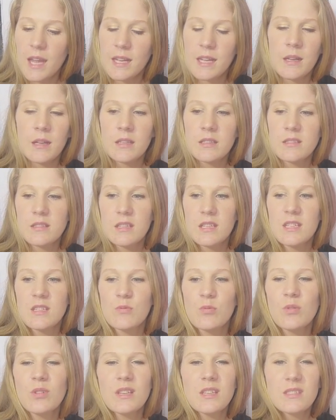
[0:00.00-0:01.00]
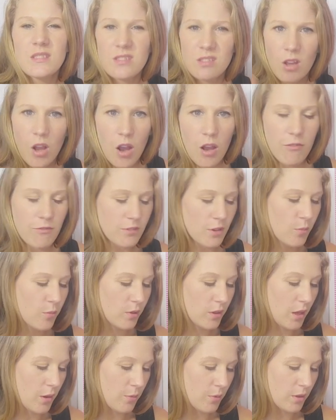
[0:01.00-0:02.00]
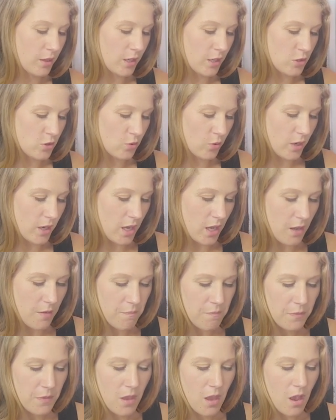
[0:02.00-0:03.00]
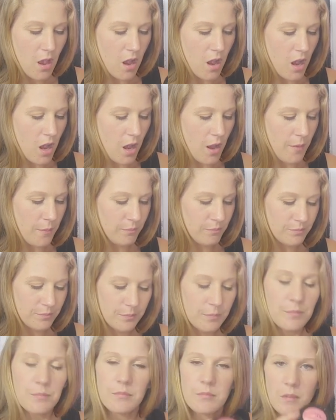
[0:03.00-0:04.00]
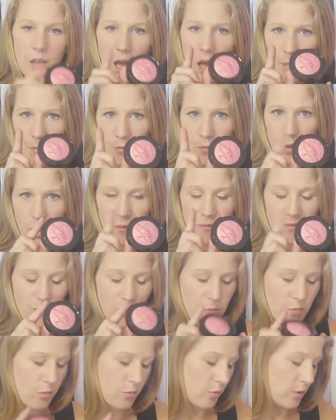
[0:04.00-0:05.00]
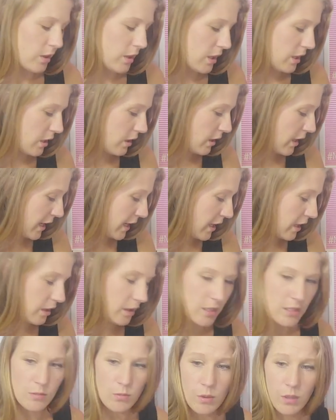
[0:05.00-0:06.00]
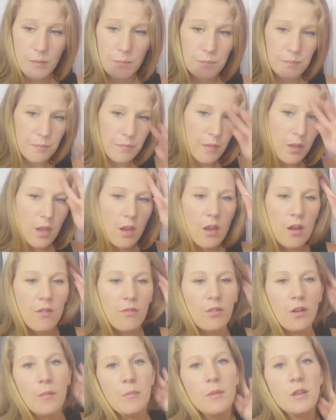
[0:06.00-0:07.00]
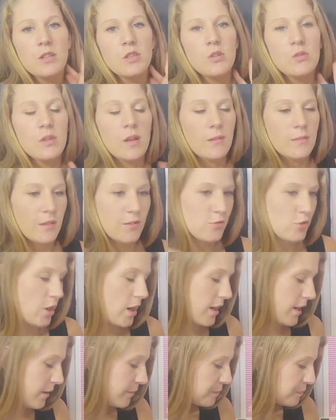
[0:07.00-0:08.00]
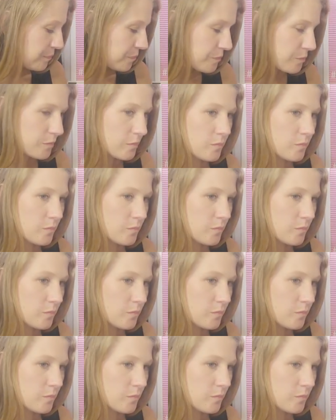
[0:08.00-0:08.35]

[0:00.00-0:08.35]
And it's really soft. I really enjoy it. I'm really liking this one from the 2 times I've tried it.